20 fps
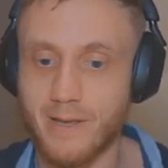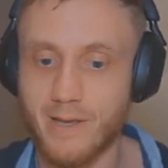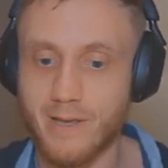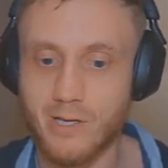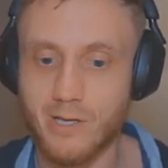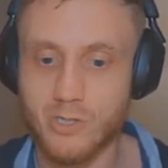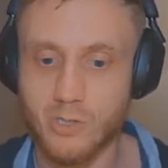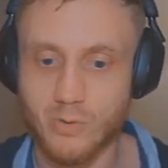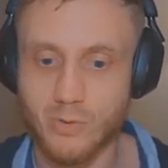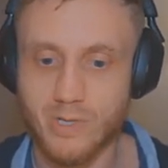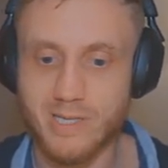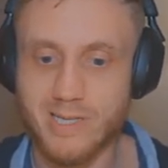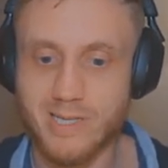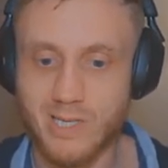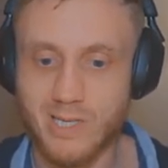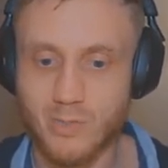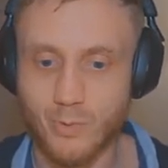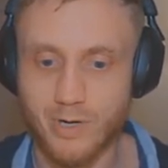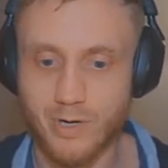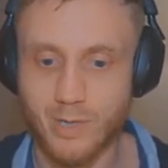So in this
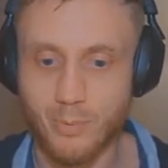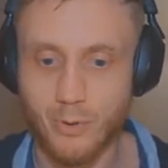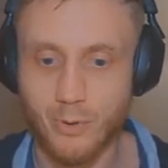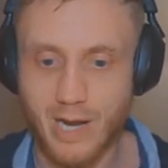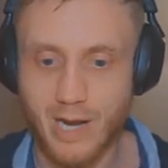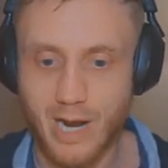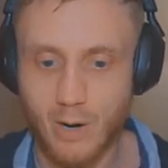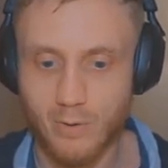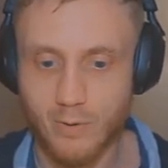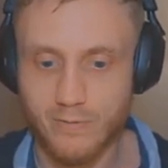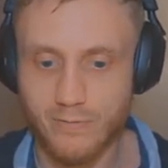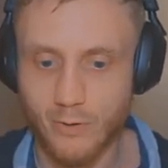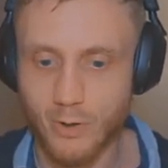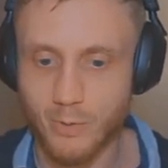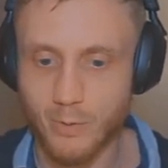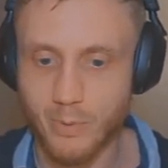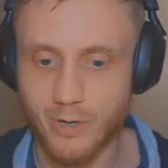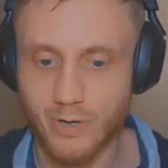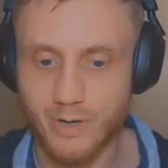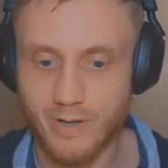case, we're going to put our phone
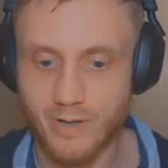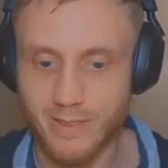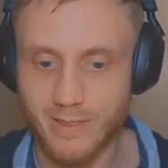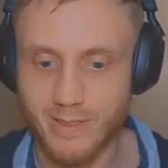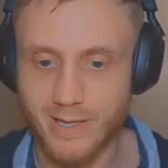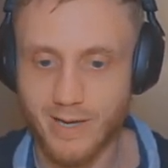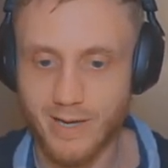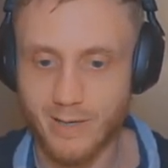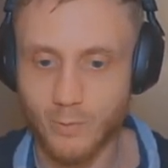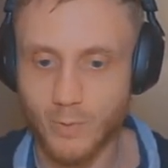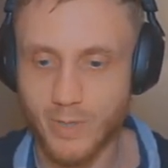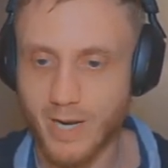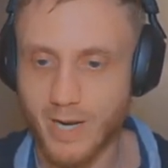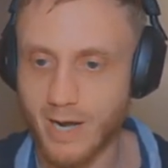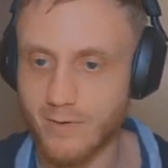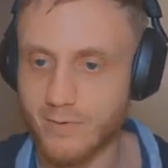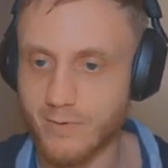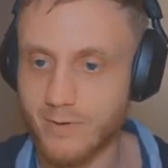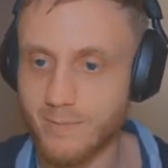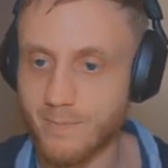number that we
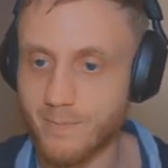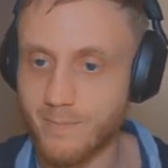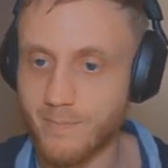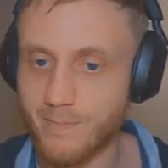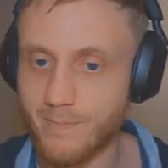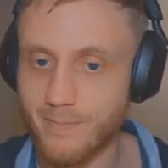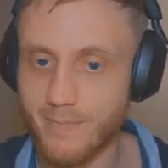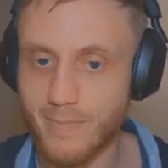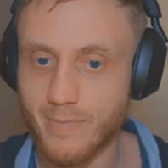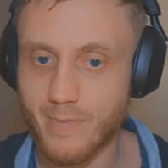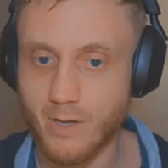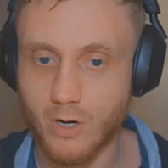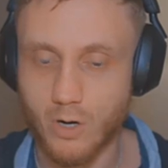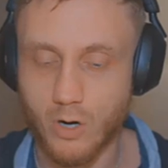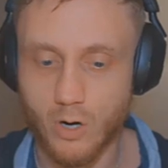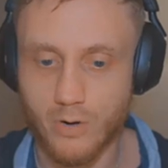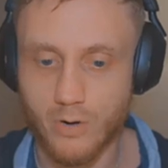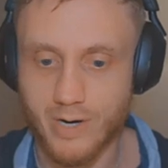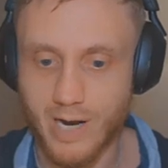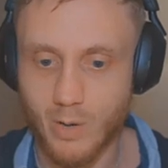have
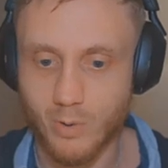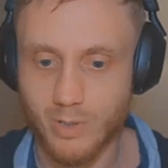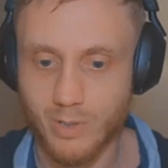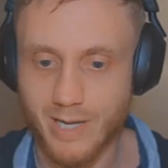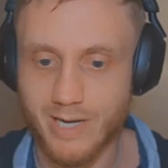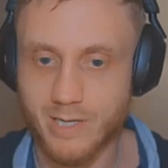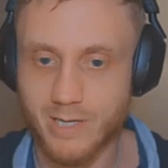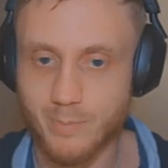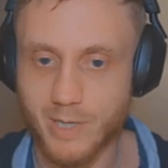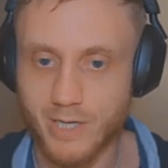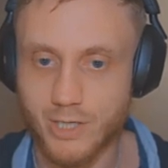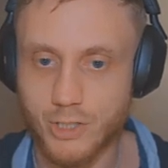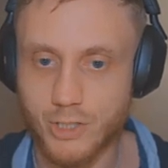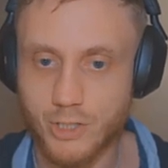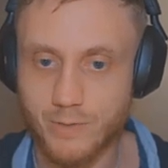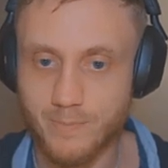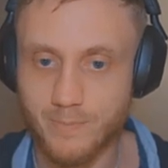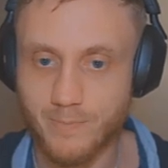on our landing page.